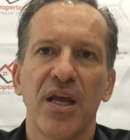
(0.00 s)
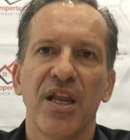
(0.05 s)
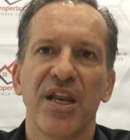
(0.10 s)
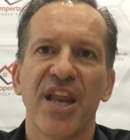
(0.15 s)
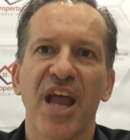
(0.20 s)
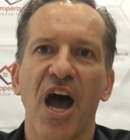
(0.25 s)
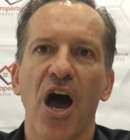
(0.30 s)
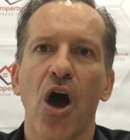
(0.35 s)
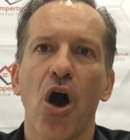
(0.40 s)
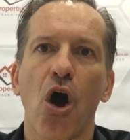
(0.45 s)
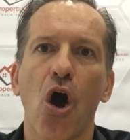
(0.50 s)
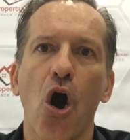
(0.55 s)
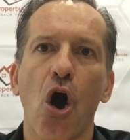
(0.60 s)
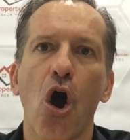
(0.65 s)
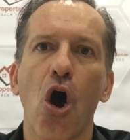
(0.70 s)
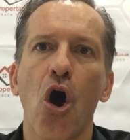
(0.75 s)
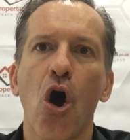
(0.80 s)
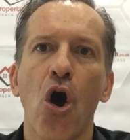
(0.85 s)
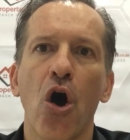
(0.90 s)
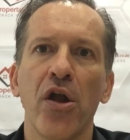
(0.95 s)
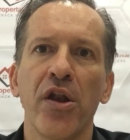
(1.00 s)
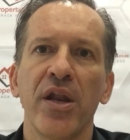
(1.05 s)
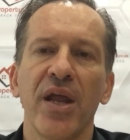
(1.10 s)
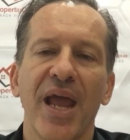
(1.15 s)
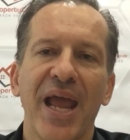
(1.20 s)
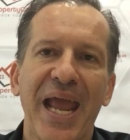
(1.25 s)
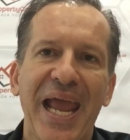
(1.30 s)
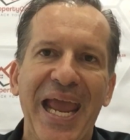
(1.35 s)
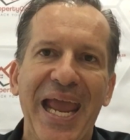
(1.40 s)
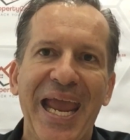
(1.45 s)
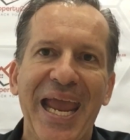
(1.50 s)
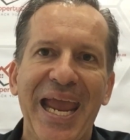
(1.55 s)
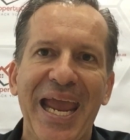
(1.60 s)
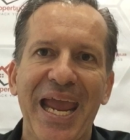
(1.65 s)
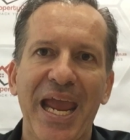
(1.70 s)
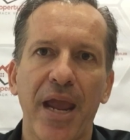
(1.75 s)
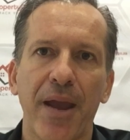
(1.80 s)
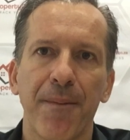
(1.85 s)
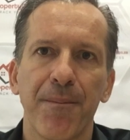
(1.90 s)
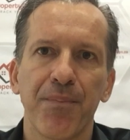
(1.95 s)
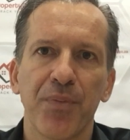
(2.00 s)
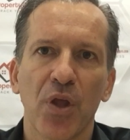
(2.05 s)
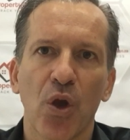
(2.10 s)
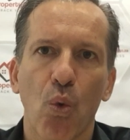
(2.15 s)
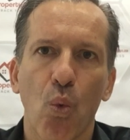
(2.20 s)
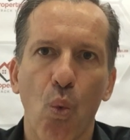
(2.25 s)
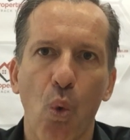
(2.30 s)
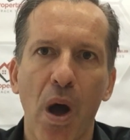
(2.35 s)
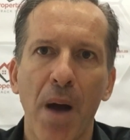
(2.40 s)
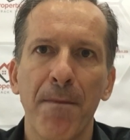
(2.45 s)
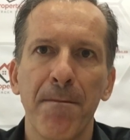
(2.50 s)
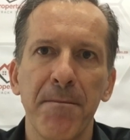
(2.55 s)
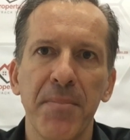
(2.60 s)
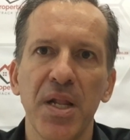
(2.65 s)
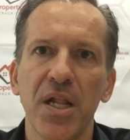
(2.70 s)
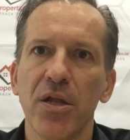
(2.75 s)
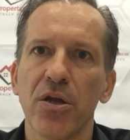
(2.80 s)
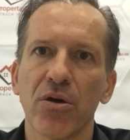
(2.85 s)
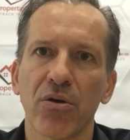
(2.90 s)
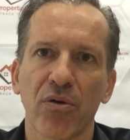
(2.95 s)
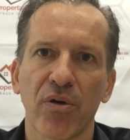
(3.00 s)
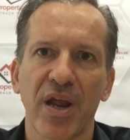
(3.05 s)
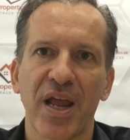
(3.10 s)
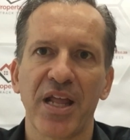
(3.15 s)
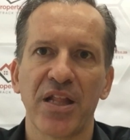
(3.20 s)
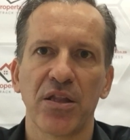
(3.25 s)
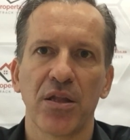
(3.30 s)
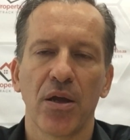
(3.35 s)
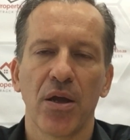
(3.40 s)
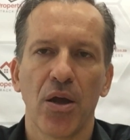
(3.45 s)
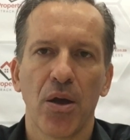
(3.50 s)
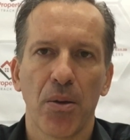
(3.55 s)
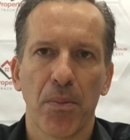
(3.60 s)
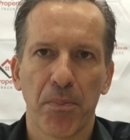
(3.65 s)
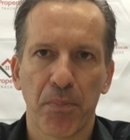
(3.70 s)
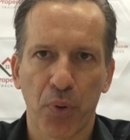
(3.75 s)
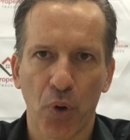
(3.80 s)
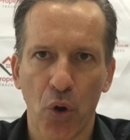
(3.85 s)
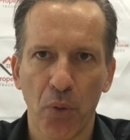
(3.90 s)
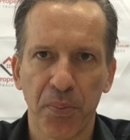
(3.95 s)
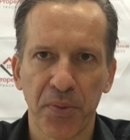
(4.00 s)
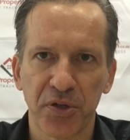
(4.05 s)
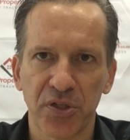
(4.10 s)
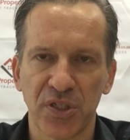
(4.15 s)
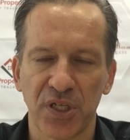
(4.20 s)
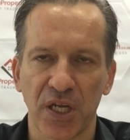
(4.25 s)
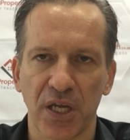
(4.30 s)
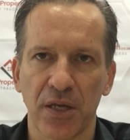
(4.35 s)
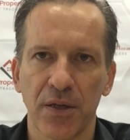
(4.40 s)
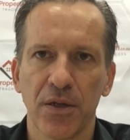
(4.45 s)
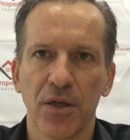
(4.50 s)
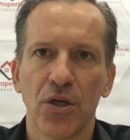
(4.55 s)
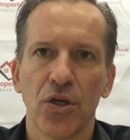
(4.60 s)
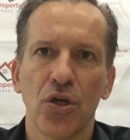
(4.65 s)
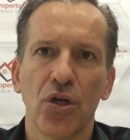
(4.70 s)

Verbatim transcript: Now, on a 1 million rand property,